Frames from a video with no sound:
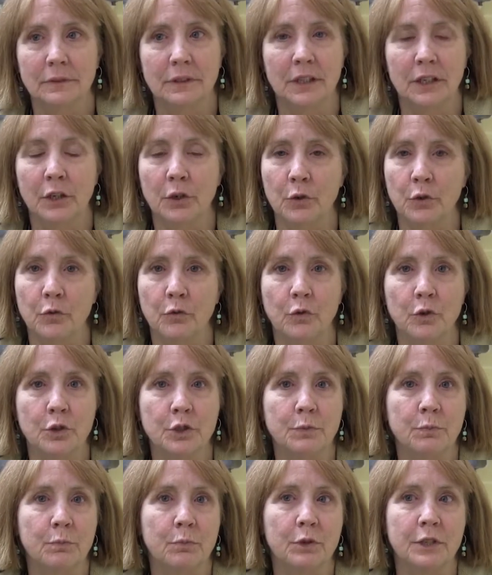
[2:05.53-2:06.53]
The
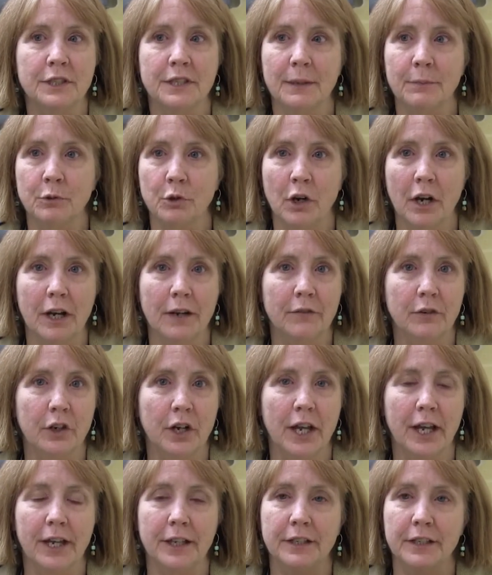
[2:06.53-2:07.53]
first preceptor I ever
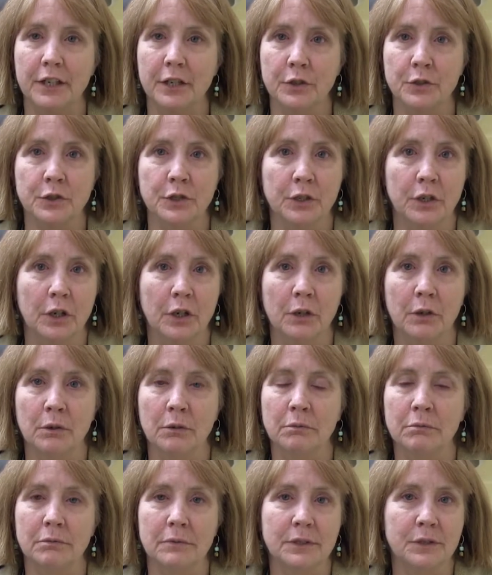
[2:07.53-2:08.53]
had years
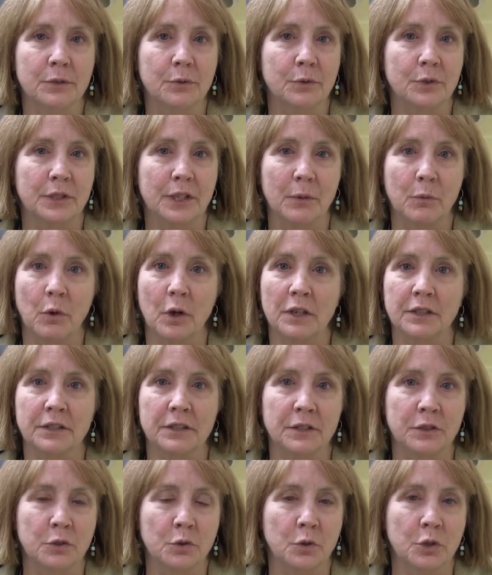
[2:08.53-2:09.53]
ago, as soon as I walked
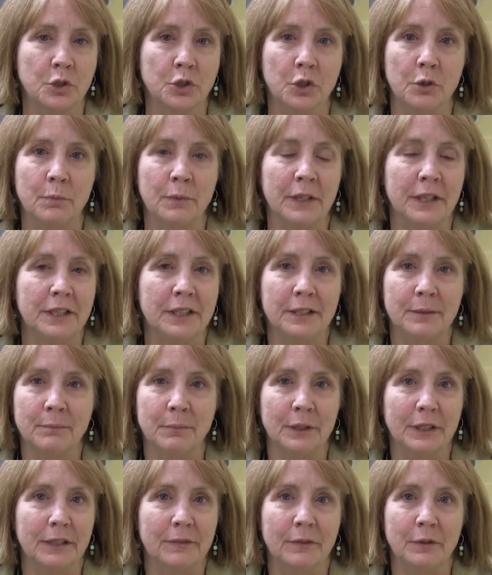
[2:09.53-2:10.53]
in the door, told me he didn't
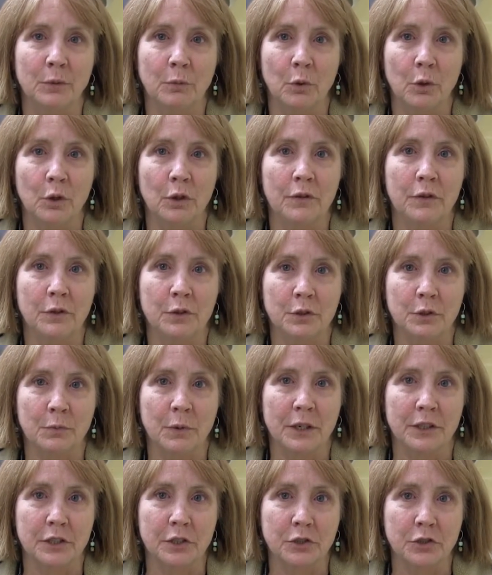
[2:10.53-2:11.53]
believe in the role of the nurse
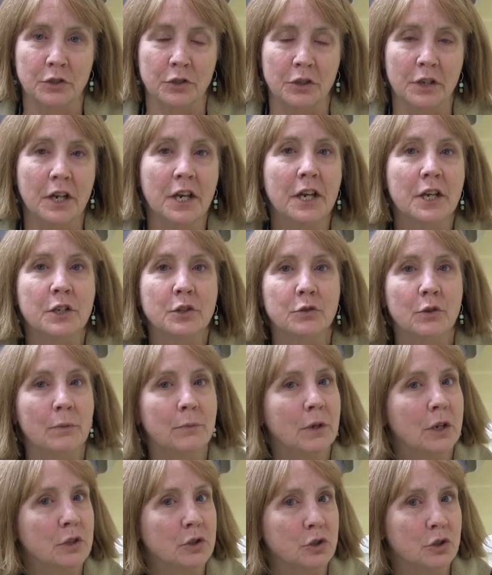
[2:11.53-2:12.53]
practitioner. So
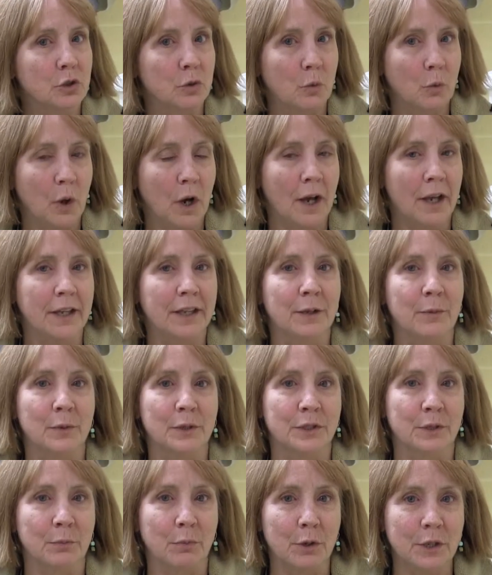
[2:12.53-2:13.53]
I'm not sure why he
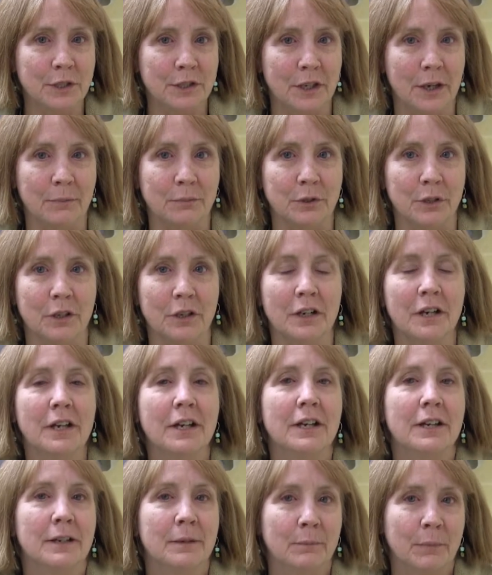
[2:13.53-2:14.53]
was a preceptor,
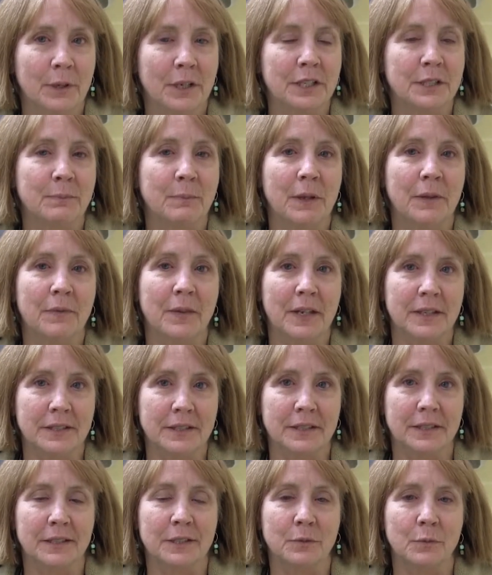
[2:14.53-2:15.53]
but I spent that
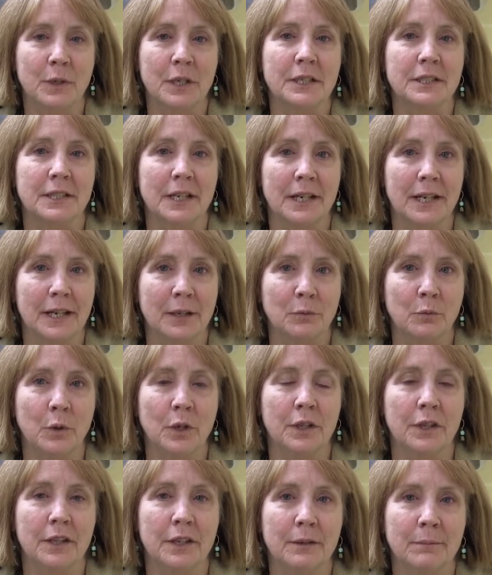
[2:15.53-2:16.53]
6 weeks I had
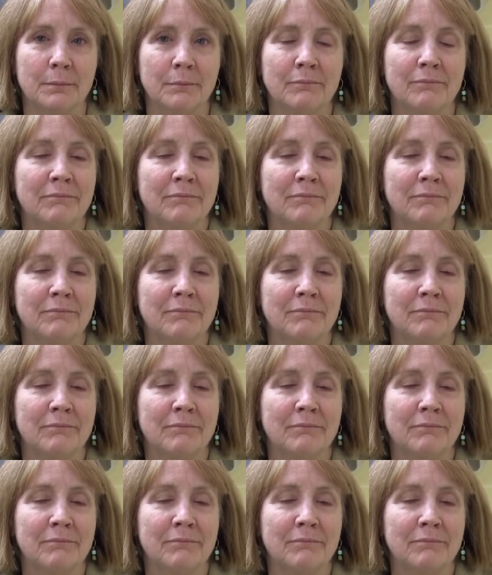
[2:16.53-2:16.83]
with him